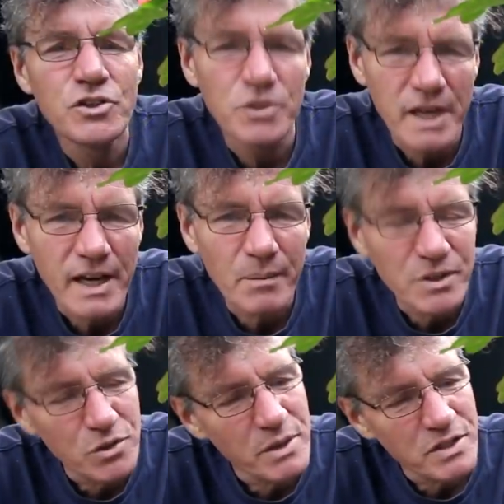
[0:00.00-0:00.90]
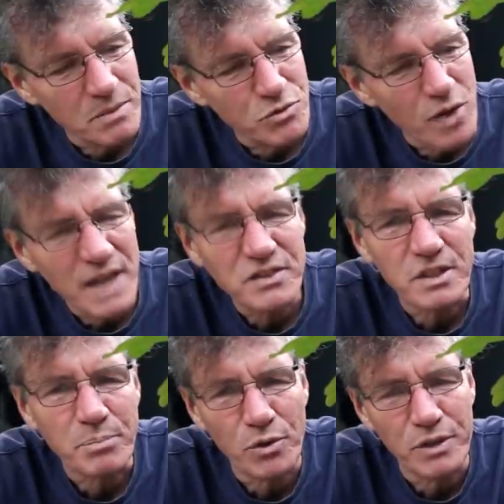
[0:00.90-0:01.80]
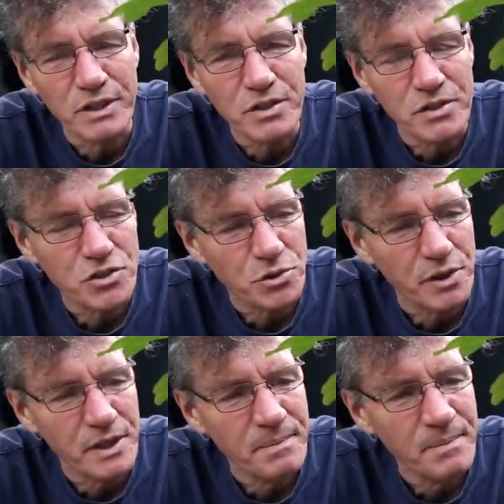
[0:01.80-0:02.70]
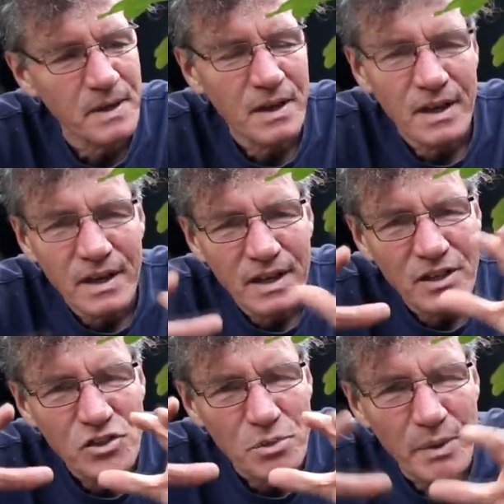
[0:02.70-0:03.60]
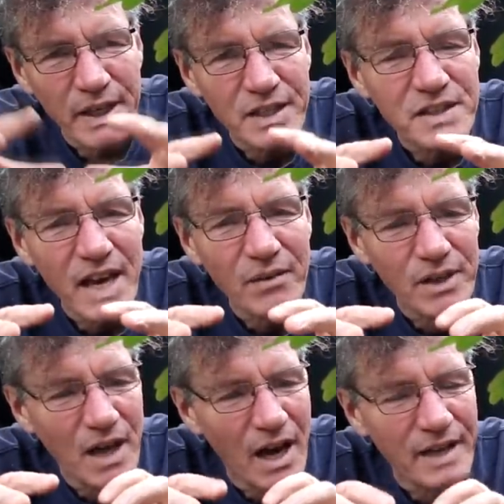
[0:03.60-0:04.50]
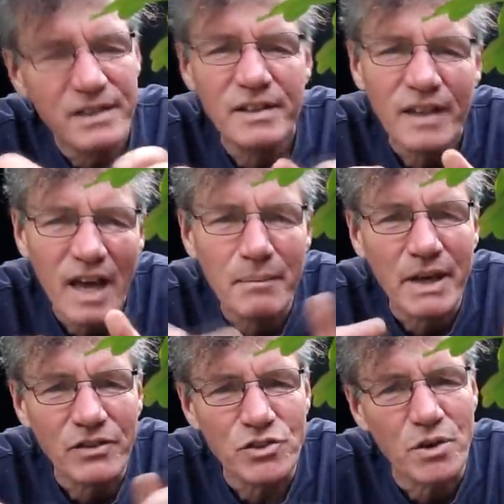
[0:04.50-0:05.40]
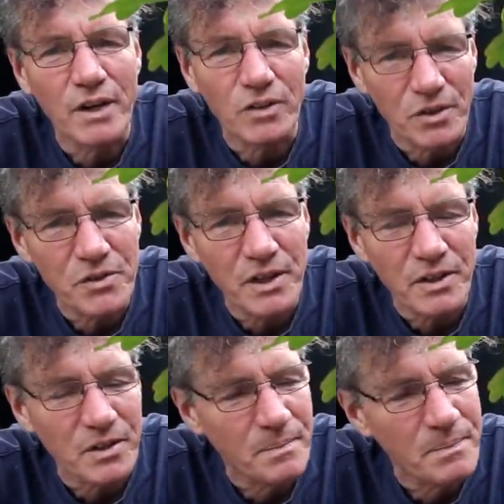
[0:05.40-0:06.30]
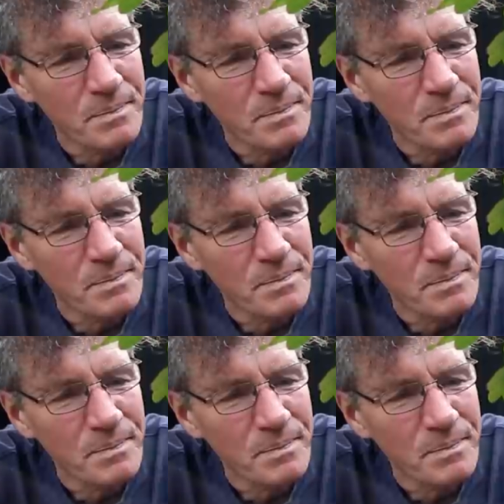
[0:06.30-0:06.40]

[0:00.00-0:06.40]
Today I'll be doing some drastic pruning to the tree to bring it down in height and make the trunk look thicker.